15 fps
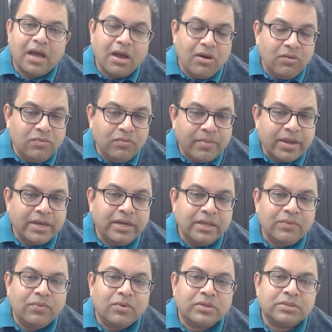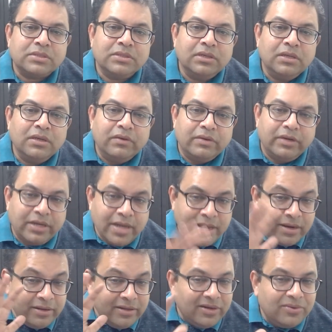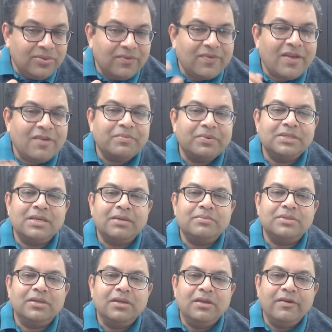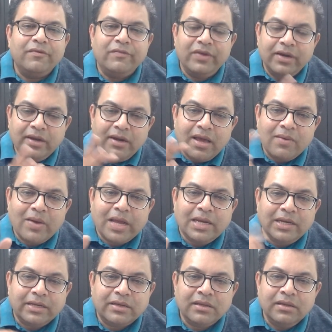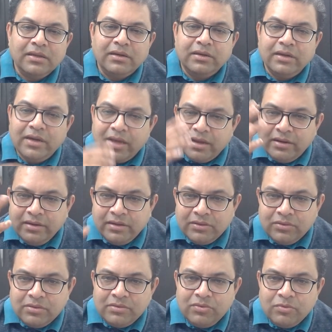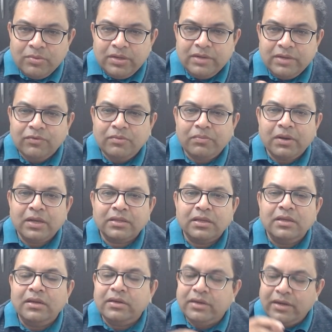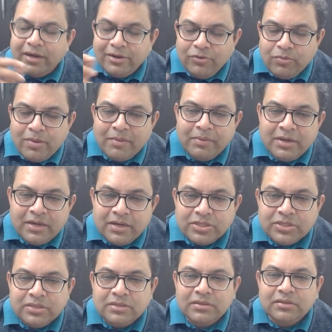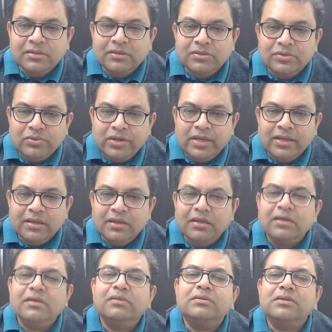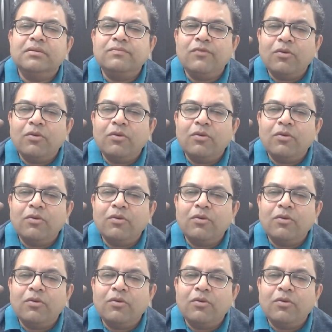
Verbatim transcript: how my day was did I adhere to the five precepts where did I violate did I adhere to the noble eightfold path did I do my meditation today some